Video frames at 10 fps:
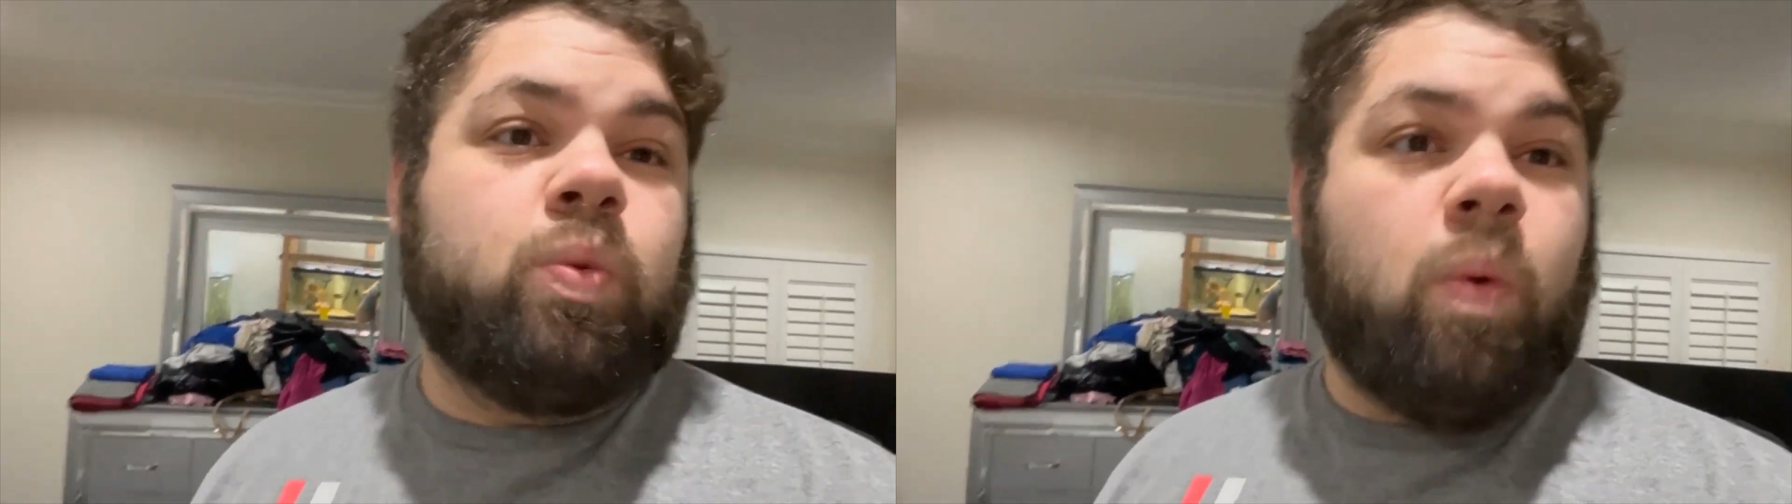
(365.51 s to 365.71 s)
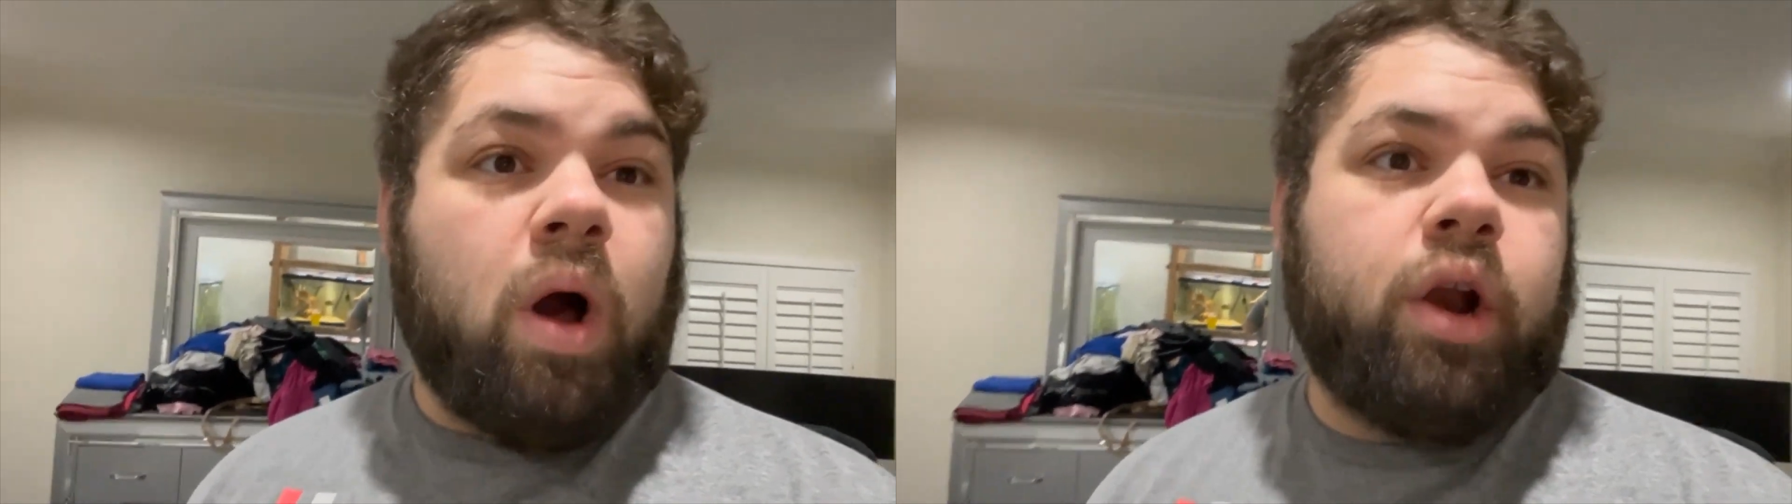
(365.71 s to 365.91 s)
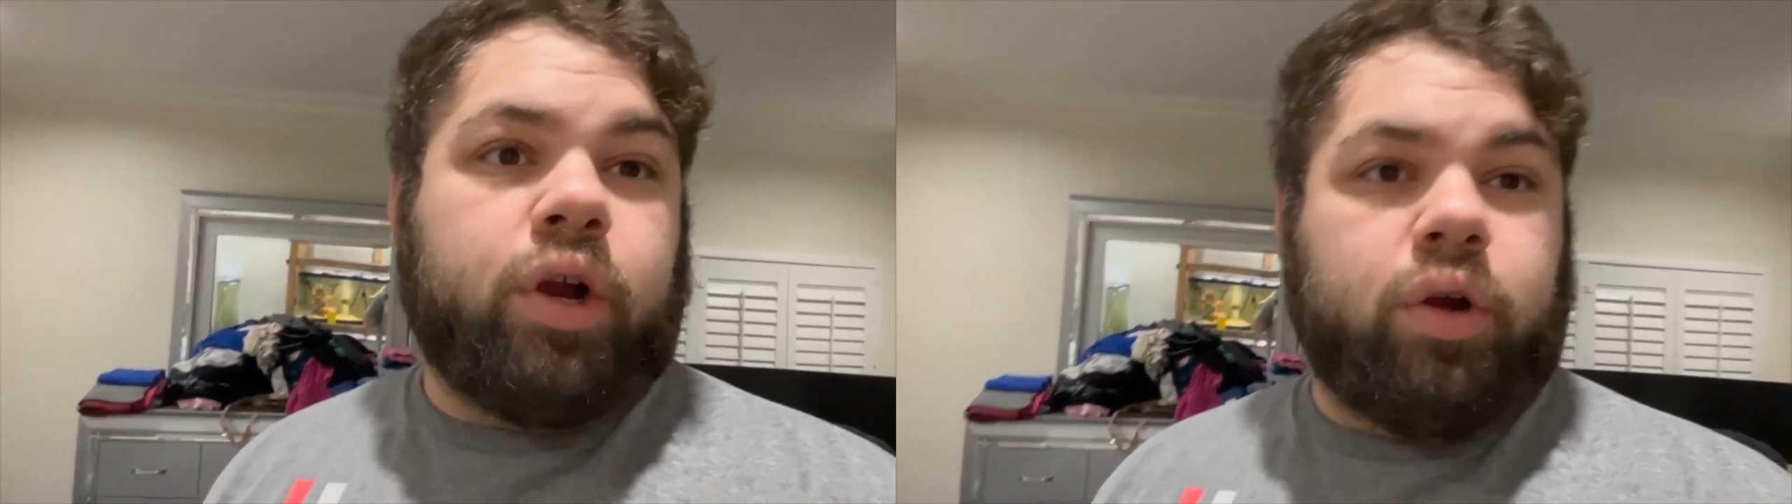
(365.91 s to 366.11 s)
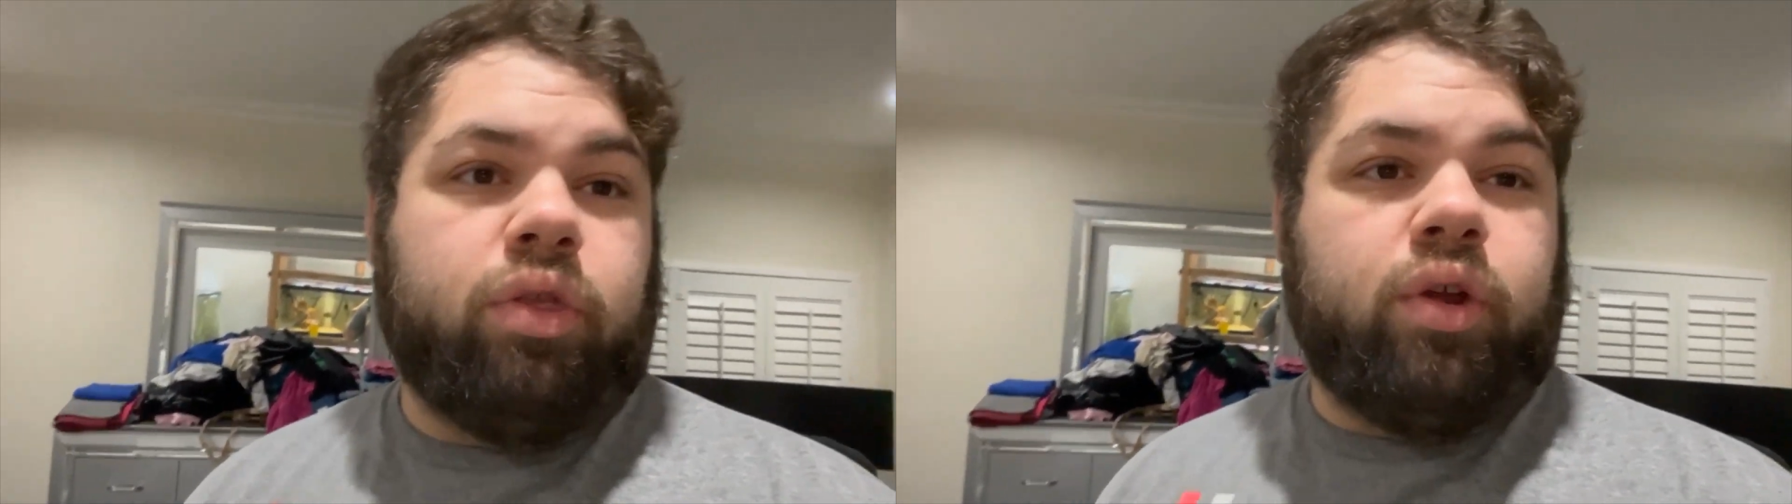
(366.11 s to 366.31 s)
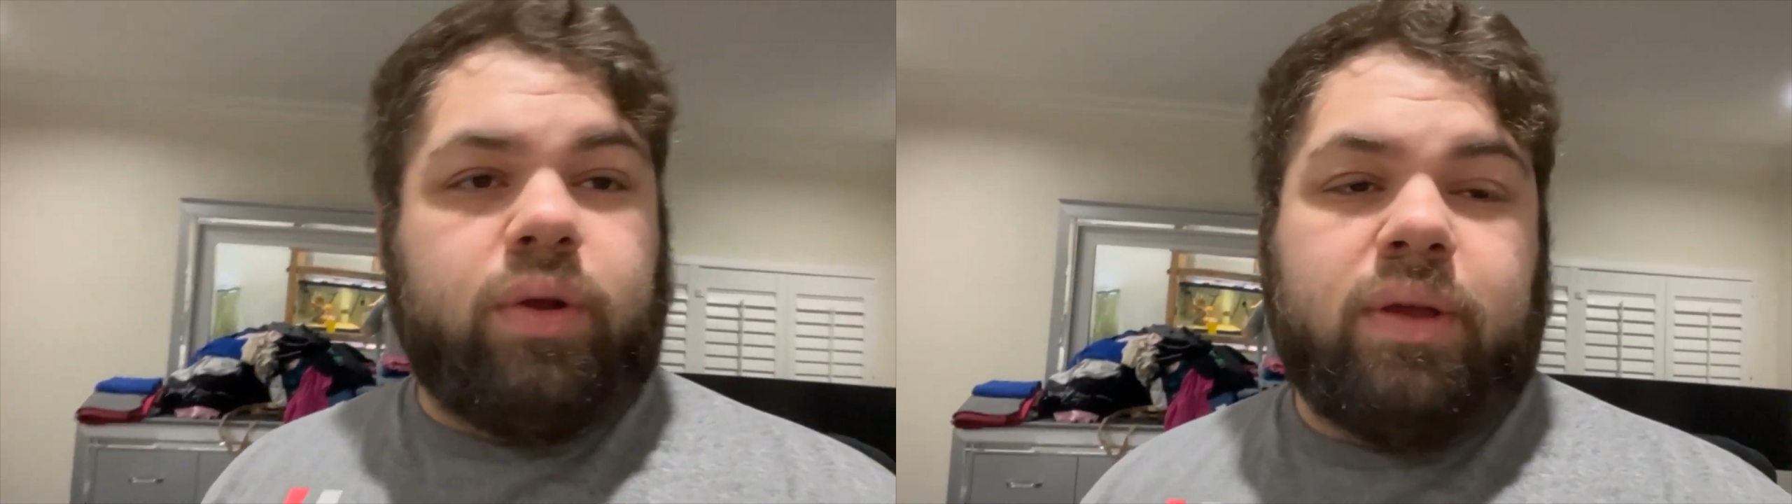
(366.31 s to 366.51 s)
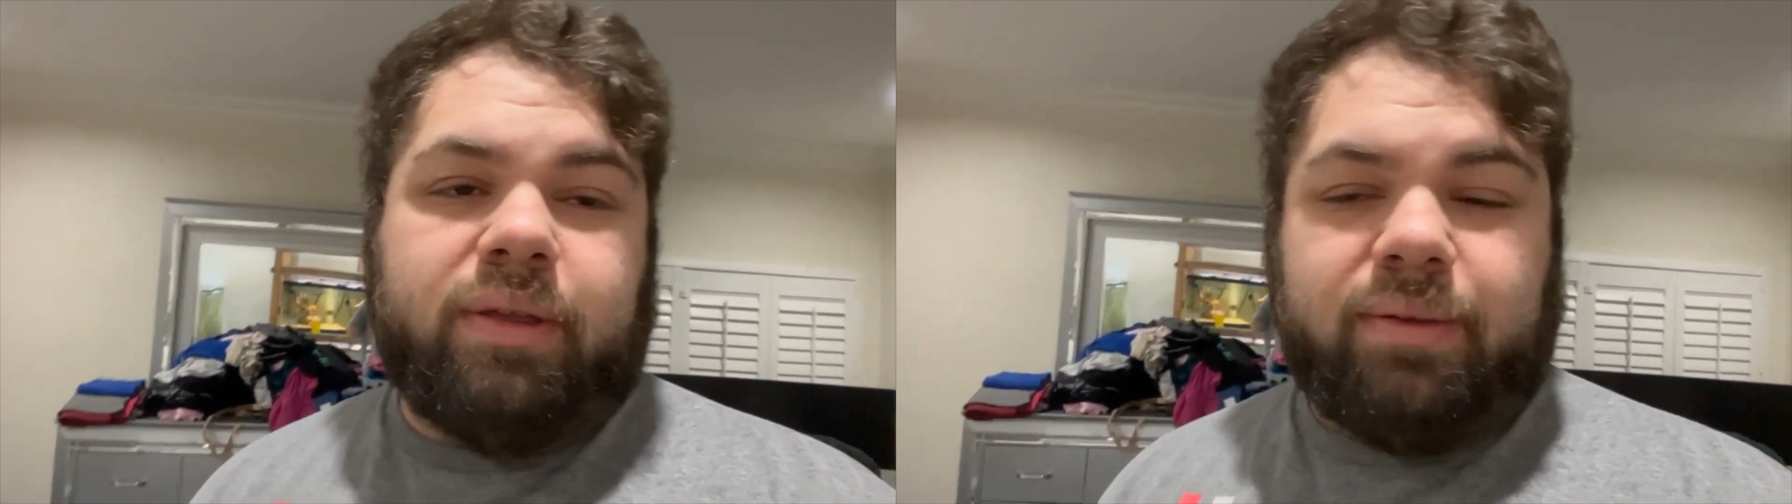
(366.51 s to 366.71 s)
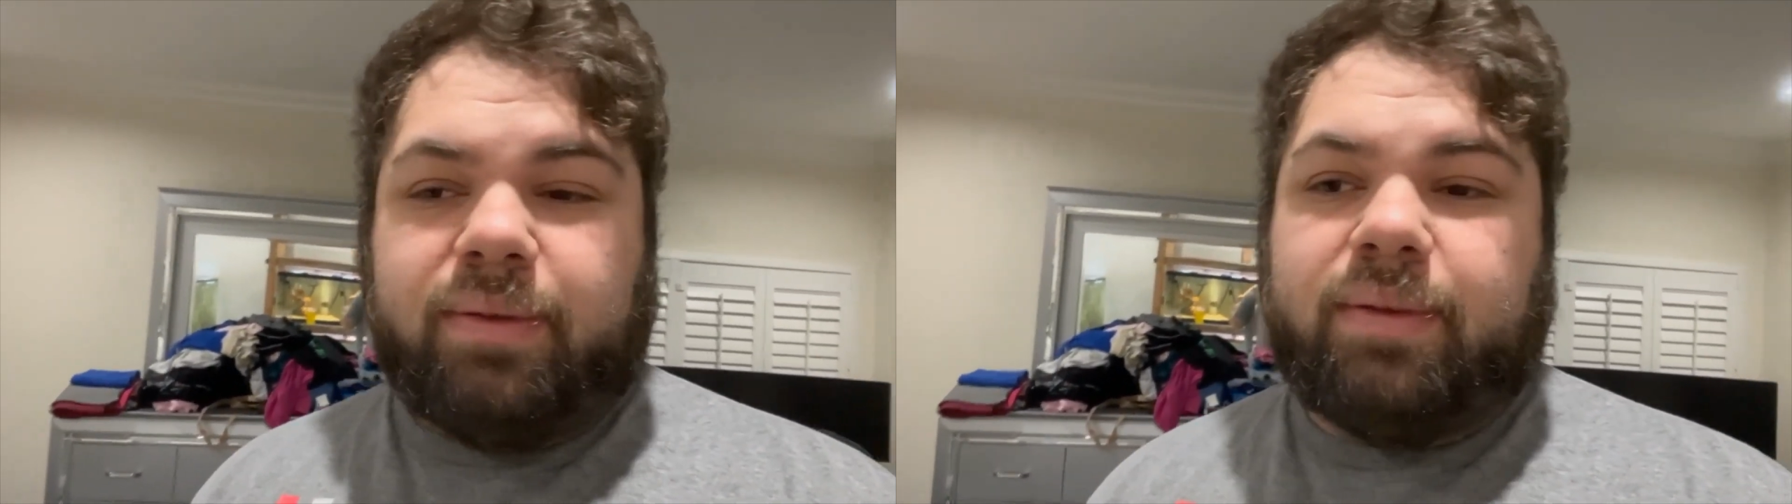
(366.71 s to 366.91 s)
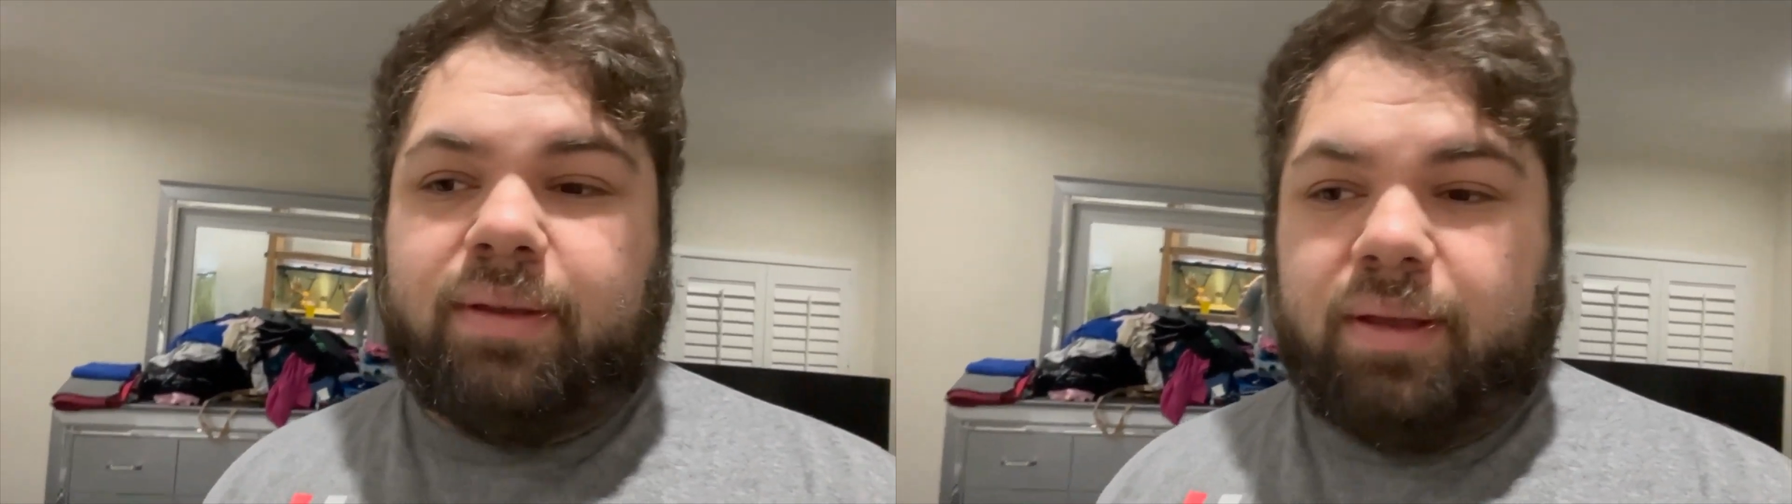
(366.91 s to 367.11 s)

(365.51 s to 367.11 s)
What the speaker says: water there is